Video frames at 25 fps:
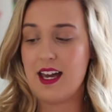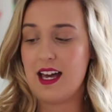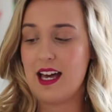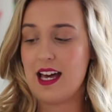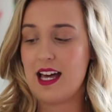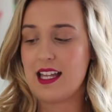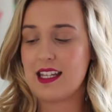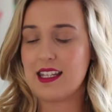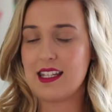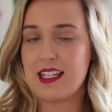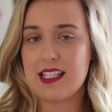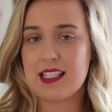
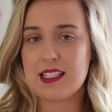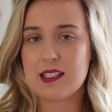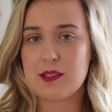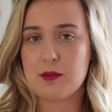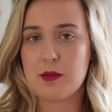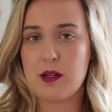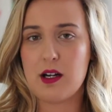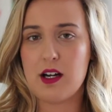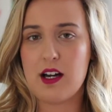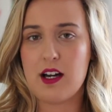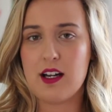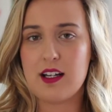And this
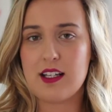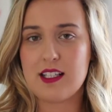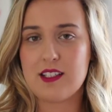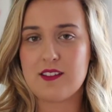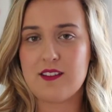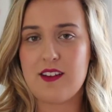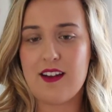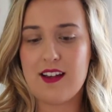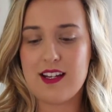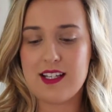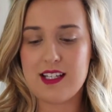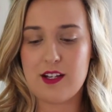one is
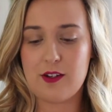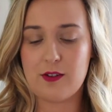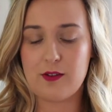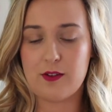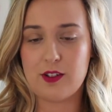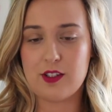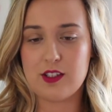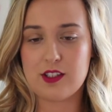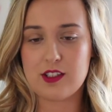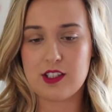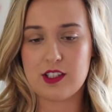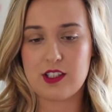very
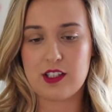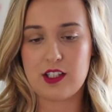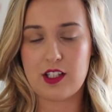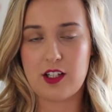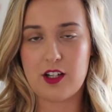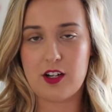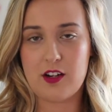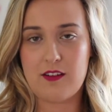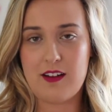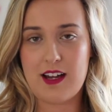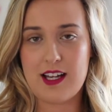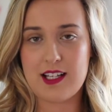different to the
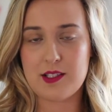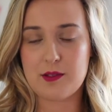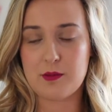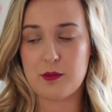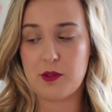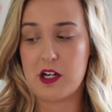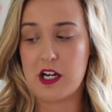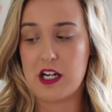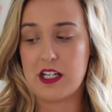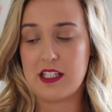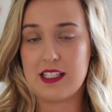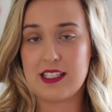Korres
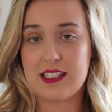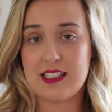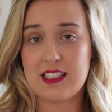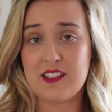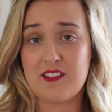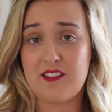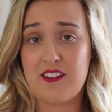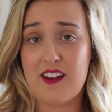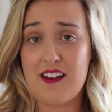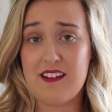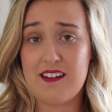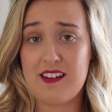one. This
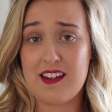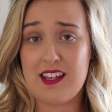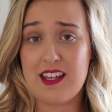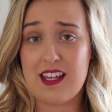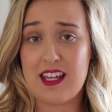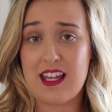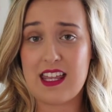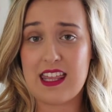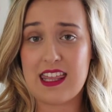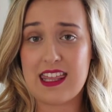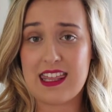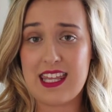is
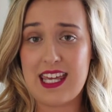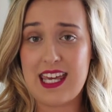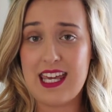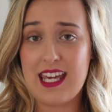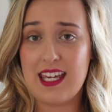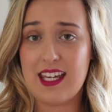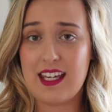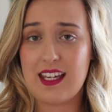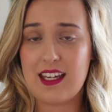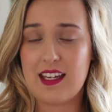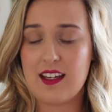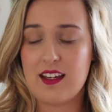very
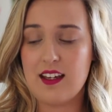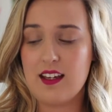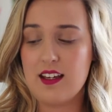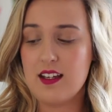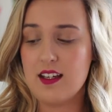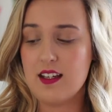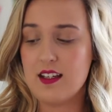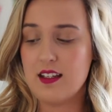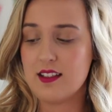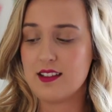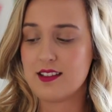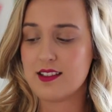thick,
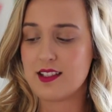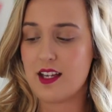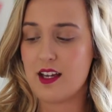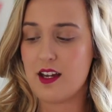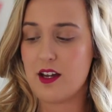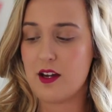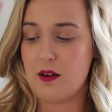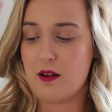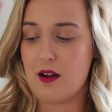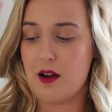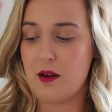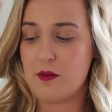so
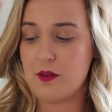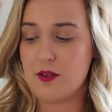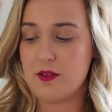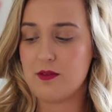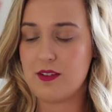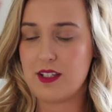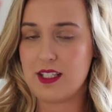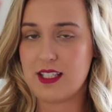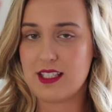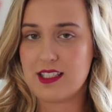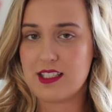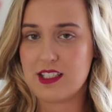I
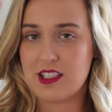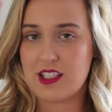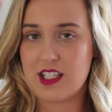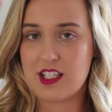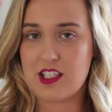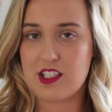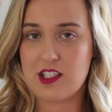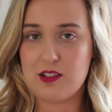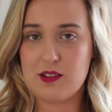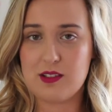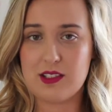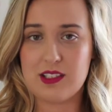wouldn't really
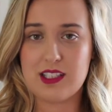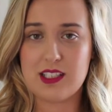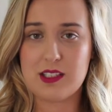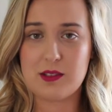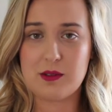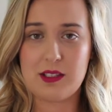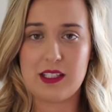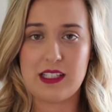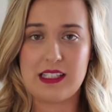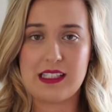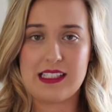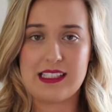suggest using
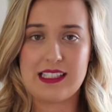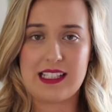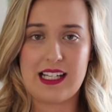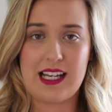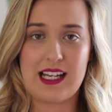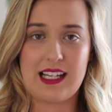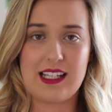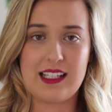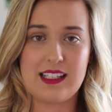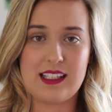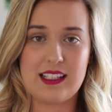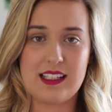this one in the
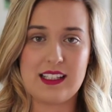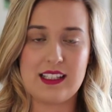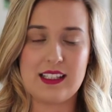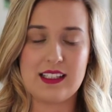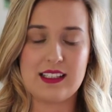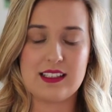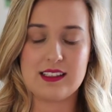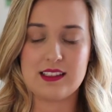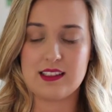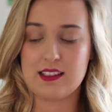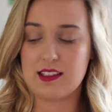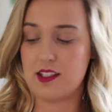day.
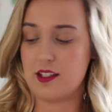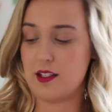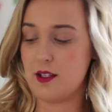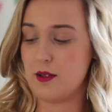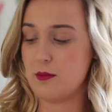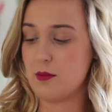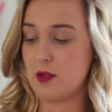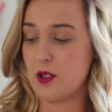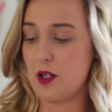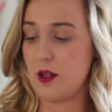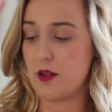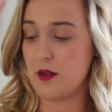It's
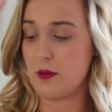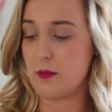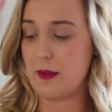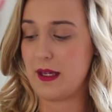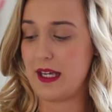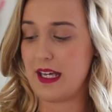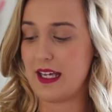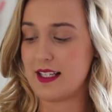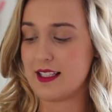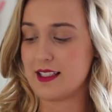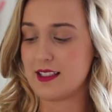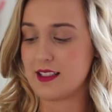not the
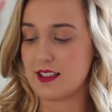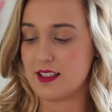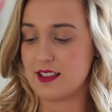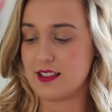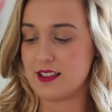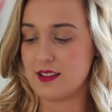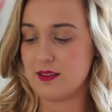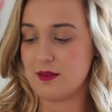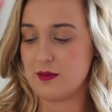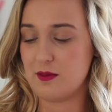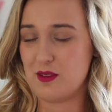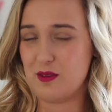best
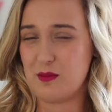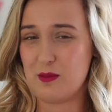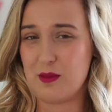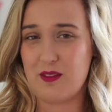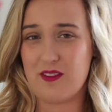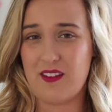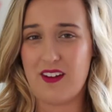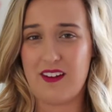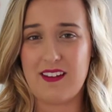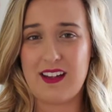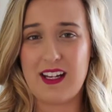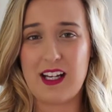because it will be
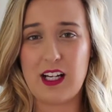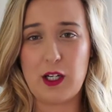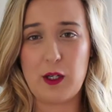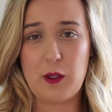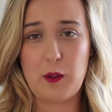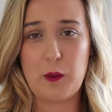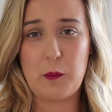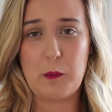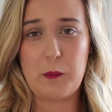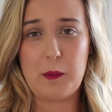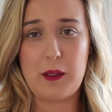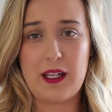very
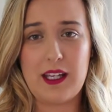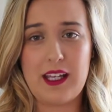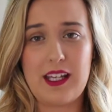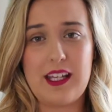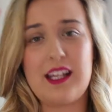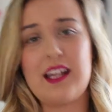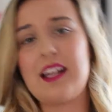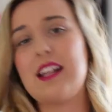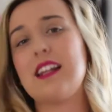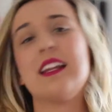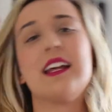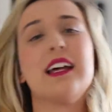
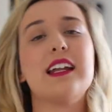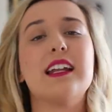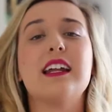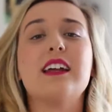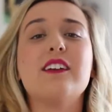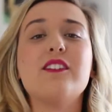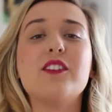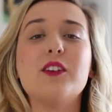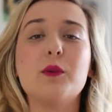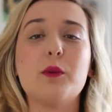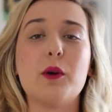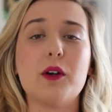gloopy, and then
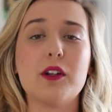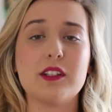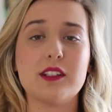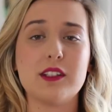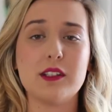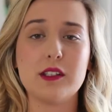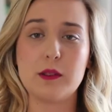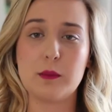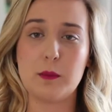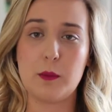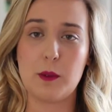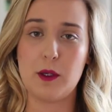if you
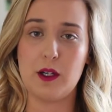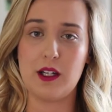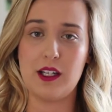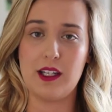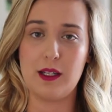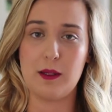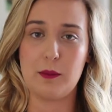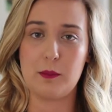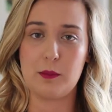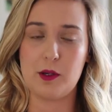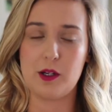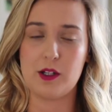wanted to put a
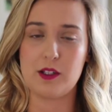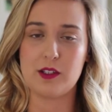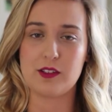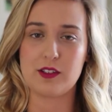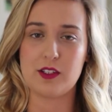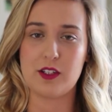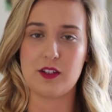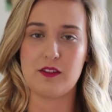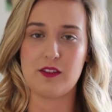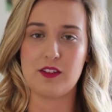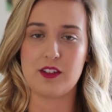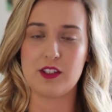lip
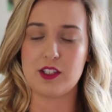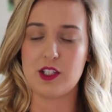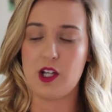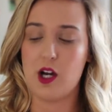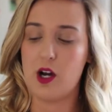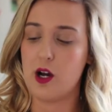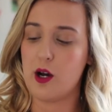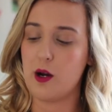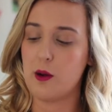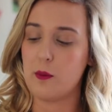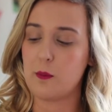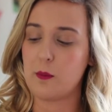product over the
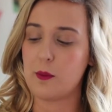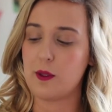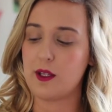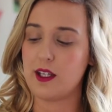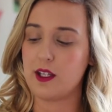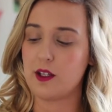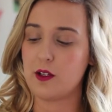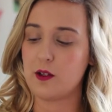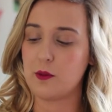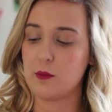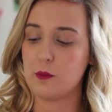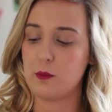top
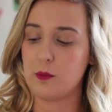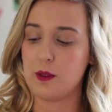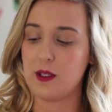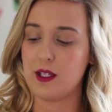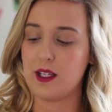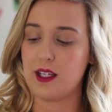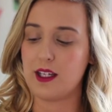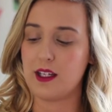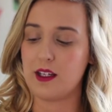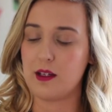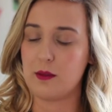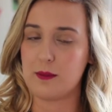it could
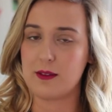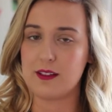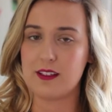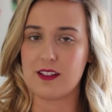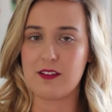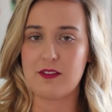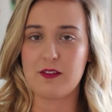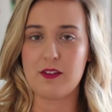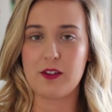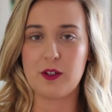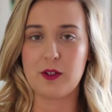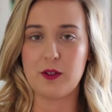be a bit
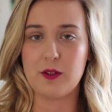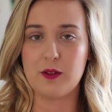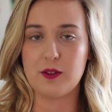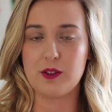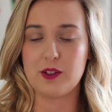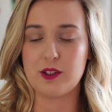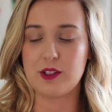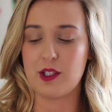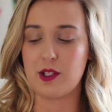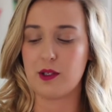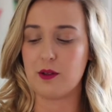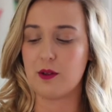difficult
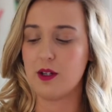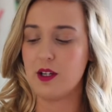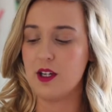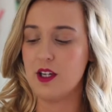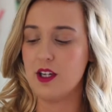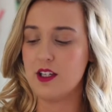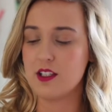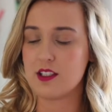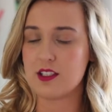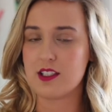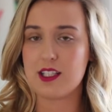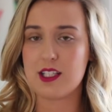to do.
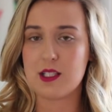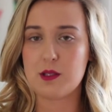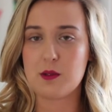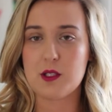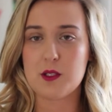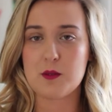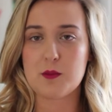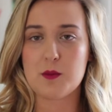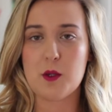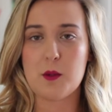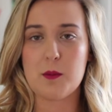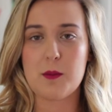So this
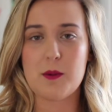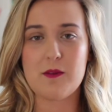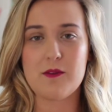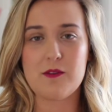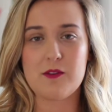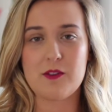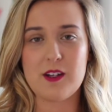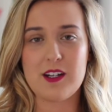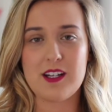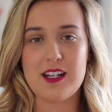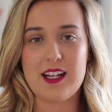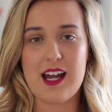one's more been
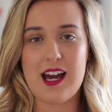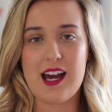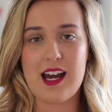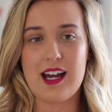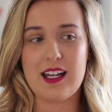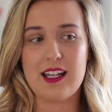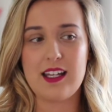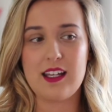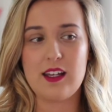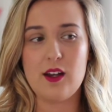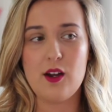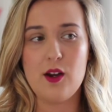for at
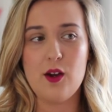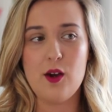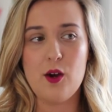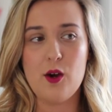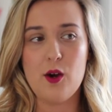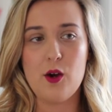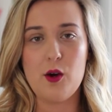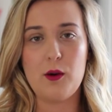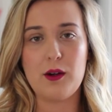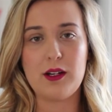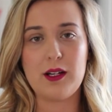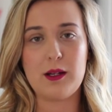night
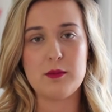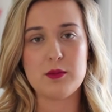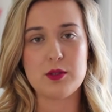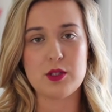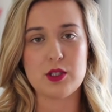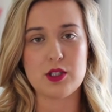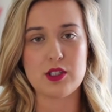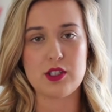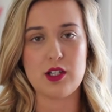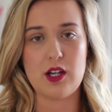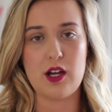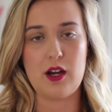or when I'm
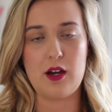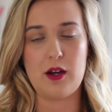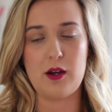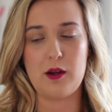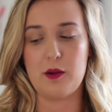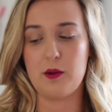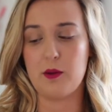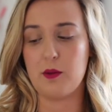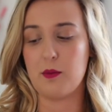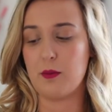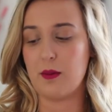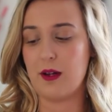just at
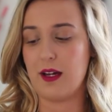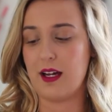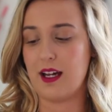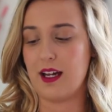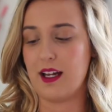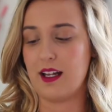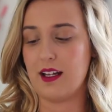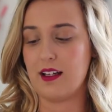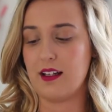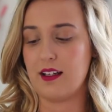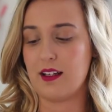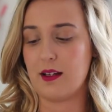home
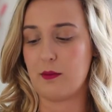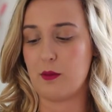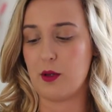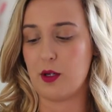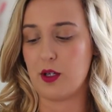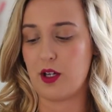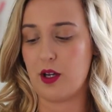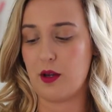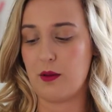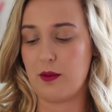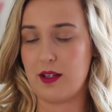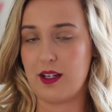and I'm
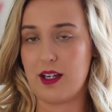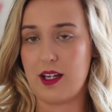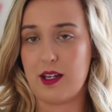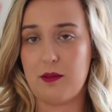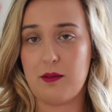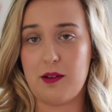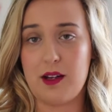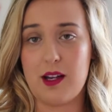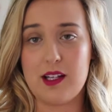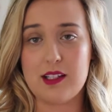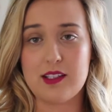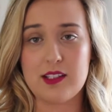not going
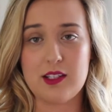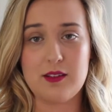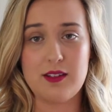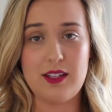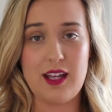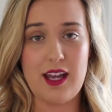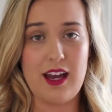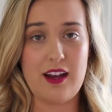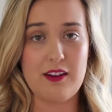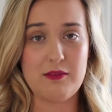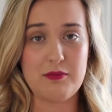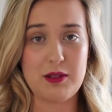anywhere. So
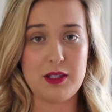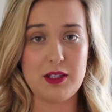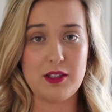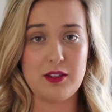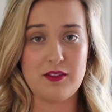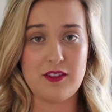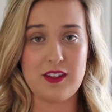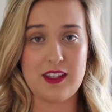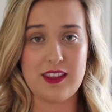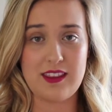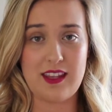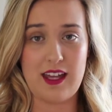yeah, I've been
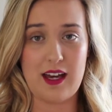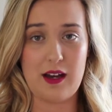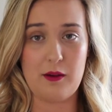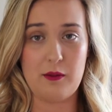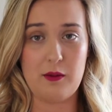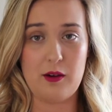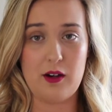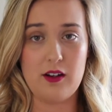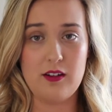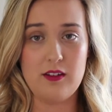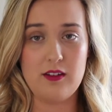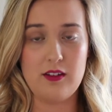loving that
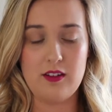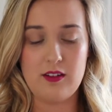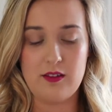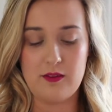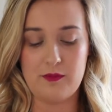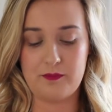one.